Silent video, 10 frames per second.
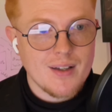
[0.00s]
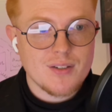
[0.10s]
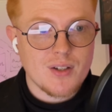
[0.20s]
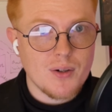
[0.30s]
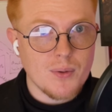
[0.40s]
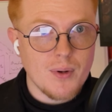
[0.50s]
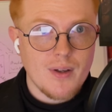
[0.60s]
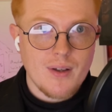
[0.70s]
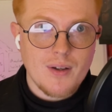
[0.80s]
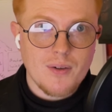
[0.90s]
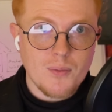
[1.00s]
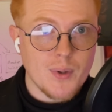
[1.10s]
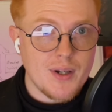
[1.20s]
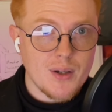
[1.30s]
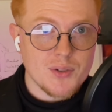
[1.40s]
So
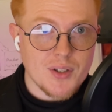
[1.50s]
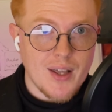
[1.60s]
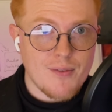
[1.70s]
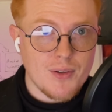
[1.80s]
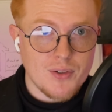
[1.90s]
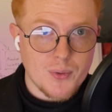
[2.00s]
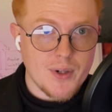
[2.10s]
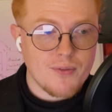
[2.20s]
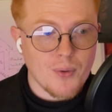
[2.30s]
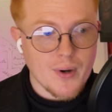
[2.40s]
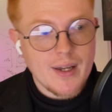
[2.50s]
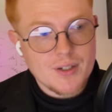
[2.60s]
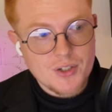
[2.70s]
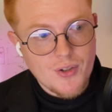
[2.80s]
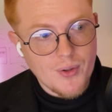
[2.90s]
Windows 11
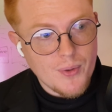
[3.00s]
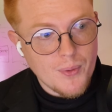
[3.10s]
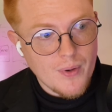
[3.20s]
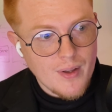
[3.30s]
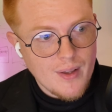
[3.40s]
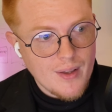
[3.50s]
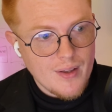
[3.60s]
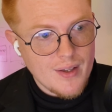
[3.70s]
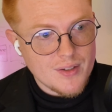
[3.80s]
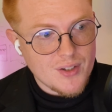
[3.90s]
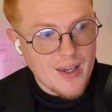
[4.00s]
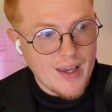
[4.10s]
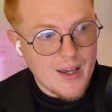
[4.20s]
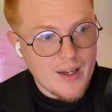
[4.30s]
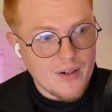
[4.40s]
24H2 has
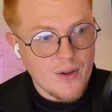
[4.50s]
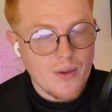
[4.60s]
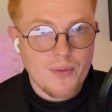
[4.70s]
had